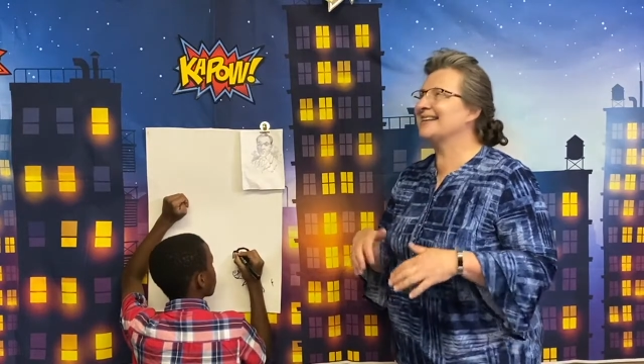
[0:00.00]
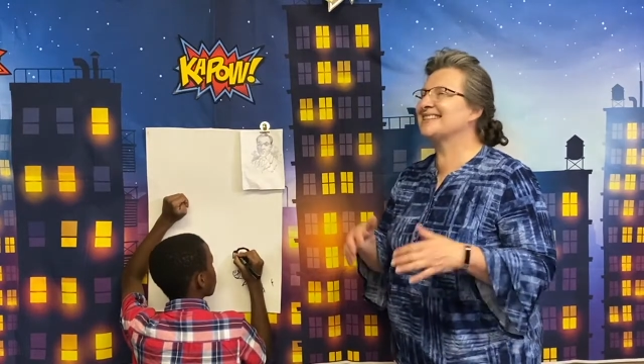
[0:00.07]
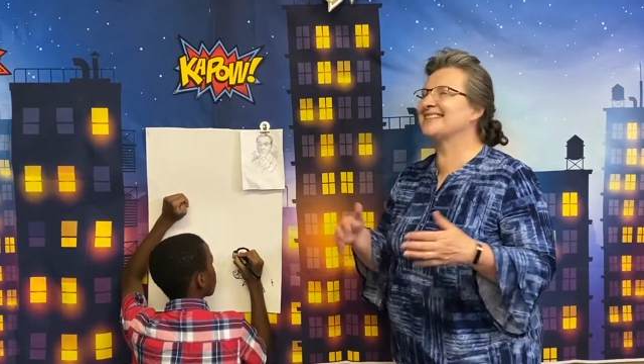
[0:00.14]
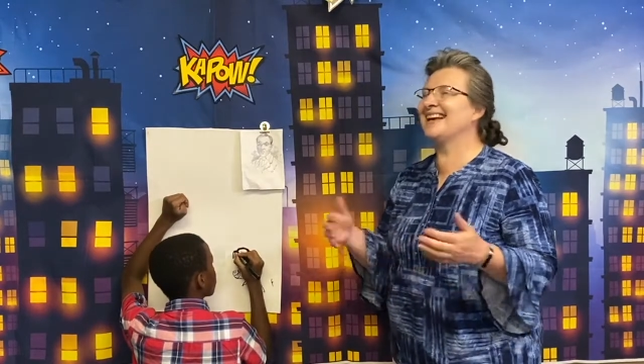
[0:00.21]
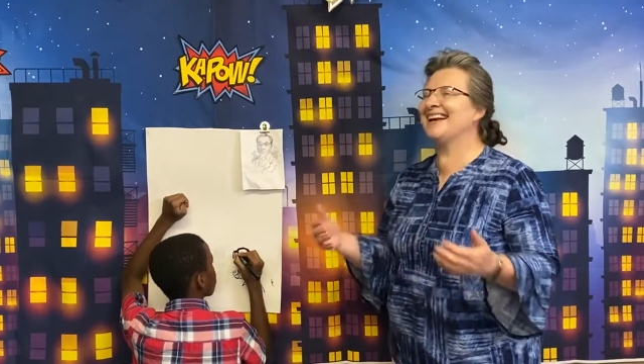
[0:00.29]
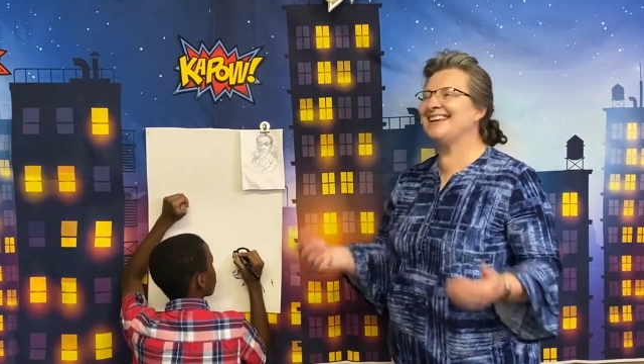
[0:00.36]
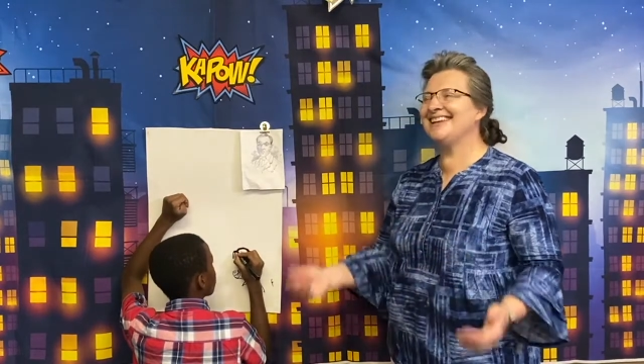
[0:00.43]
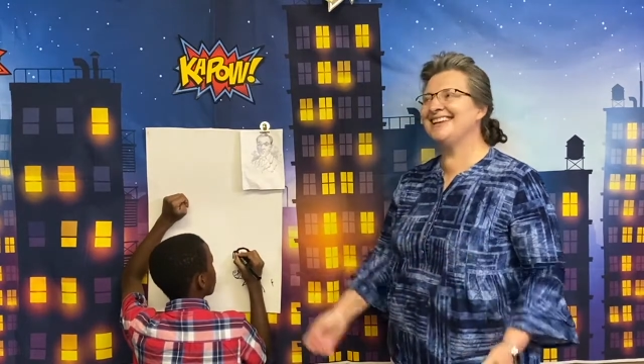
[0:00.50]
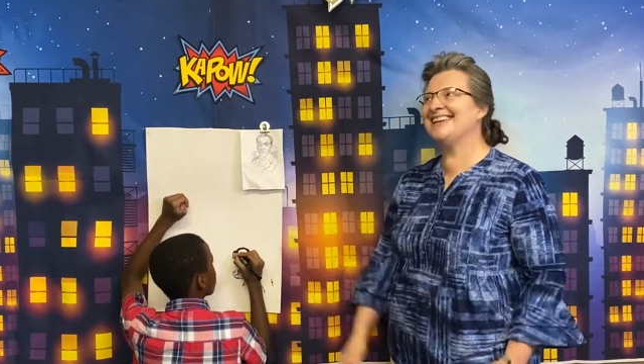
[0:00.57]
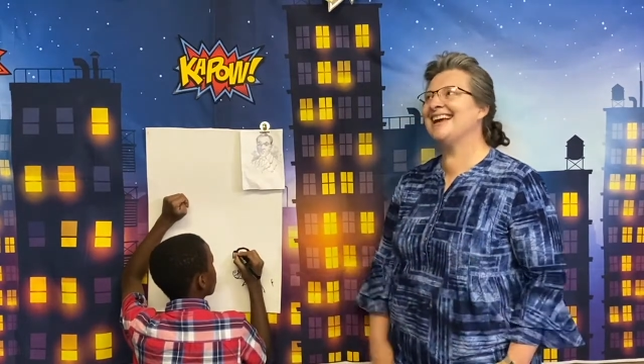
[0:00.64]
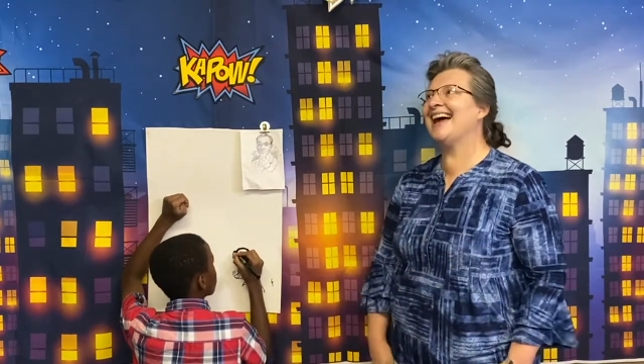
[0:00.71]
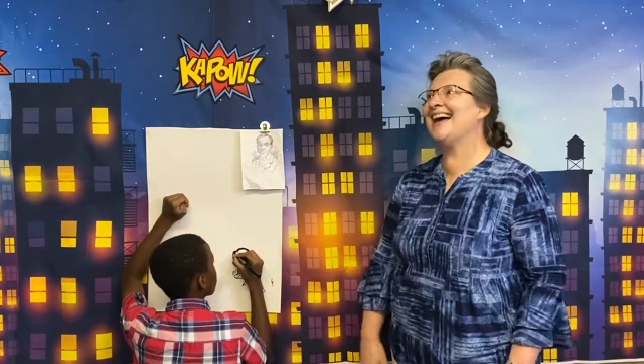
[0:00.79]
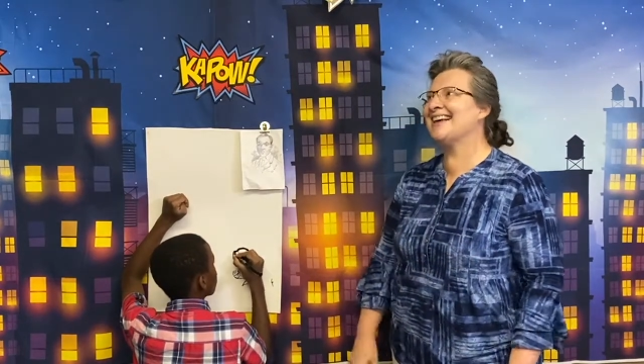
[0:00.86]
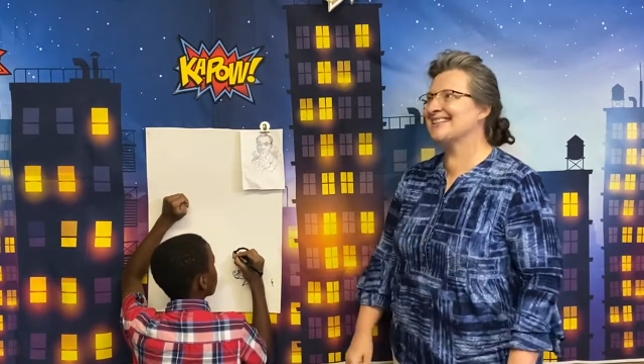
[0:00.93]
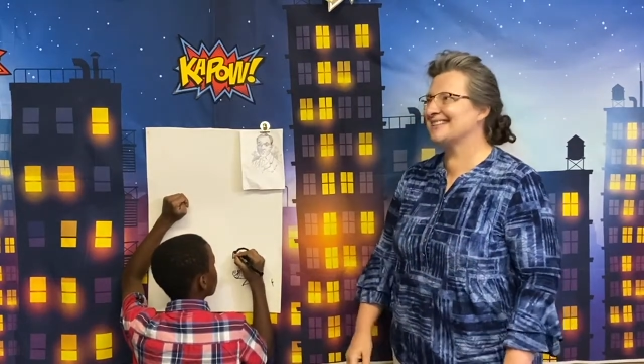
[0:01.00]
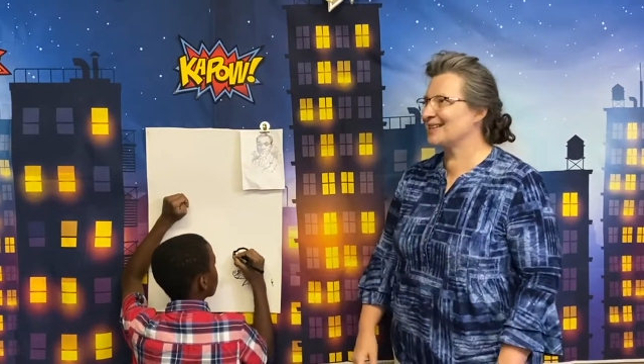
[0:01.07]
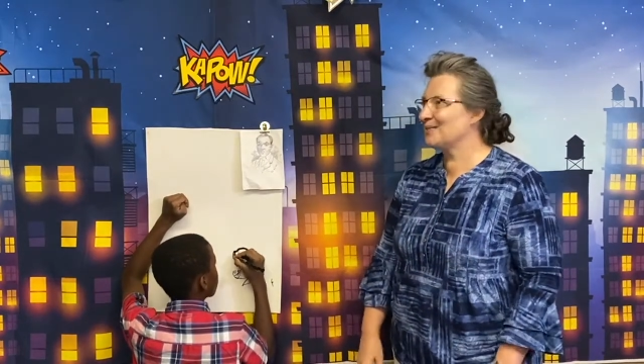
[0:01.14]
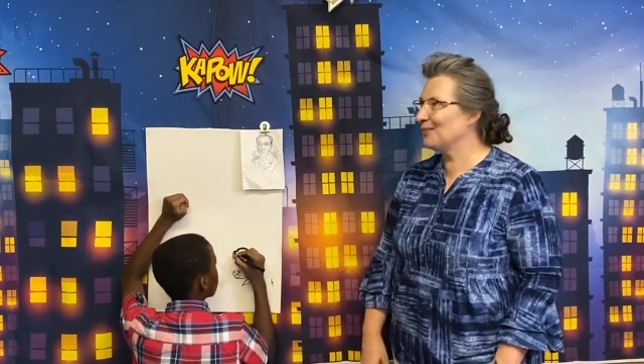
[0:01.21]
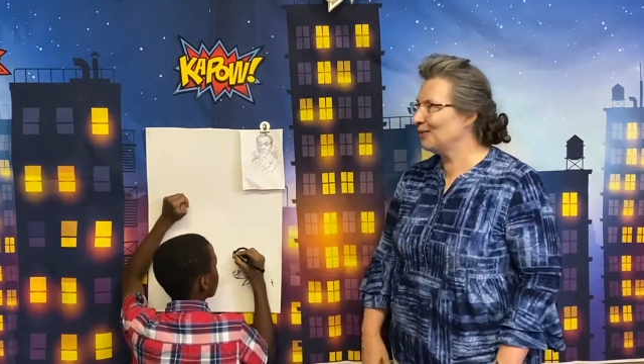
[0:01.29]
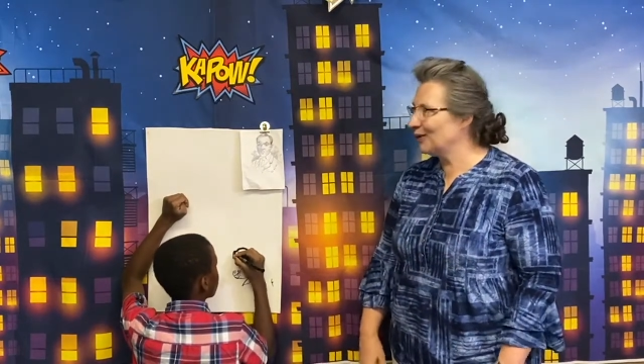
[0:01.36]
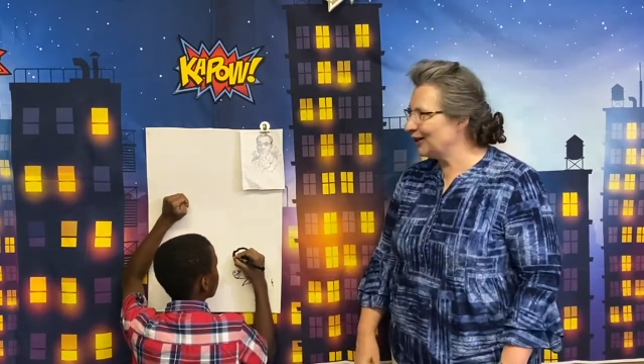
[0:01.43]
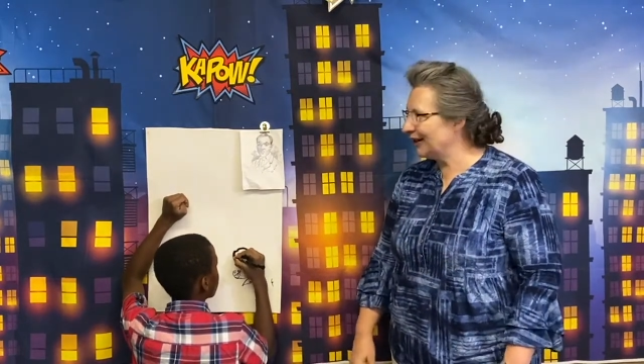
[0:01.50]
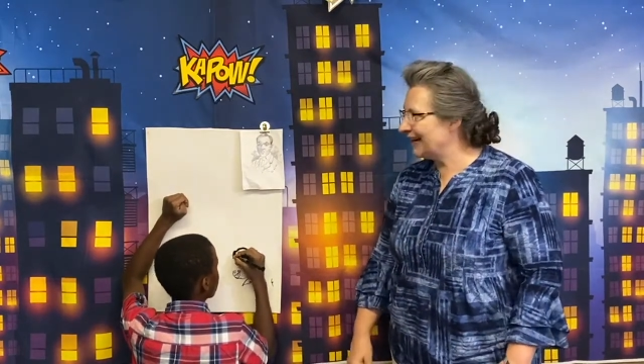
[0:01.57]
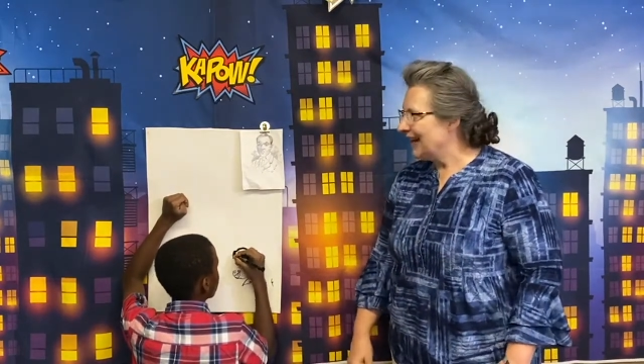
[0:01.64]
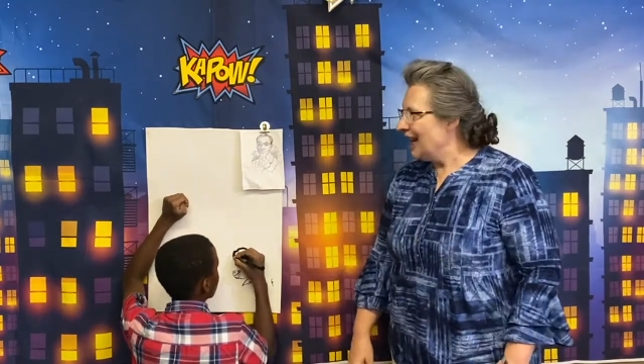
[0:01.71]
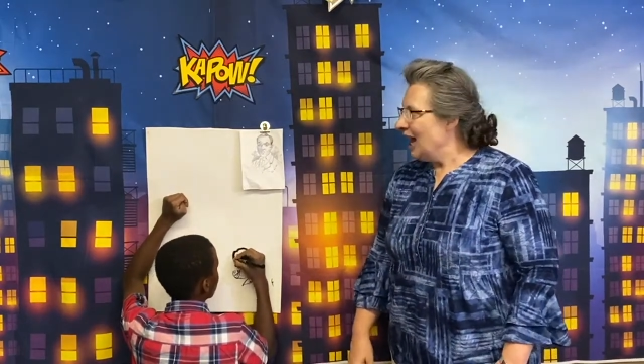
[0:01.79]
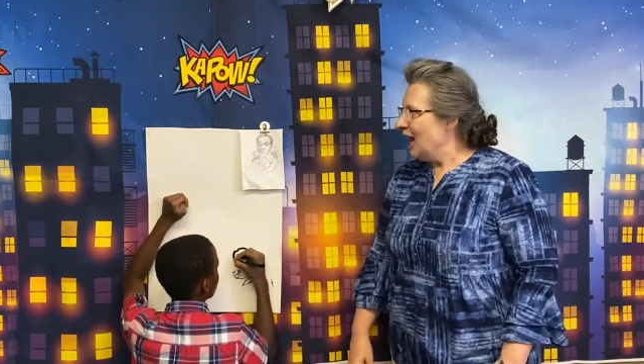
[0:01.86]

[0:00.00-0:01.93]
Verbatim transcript: said, Yes, he would.